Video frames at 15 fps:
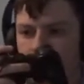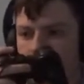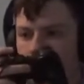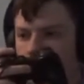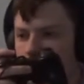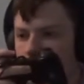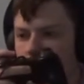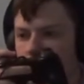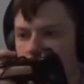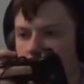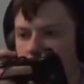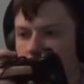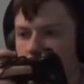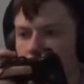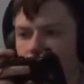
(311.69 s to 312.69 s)

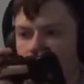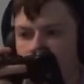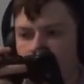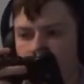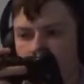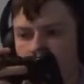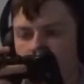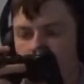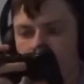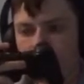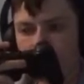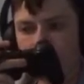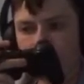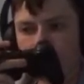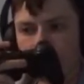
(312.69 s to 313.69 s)

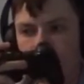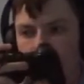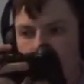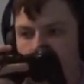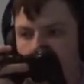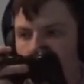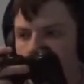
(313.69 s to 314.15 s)
(silence)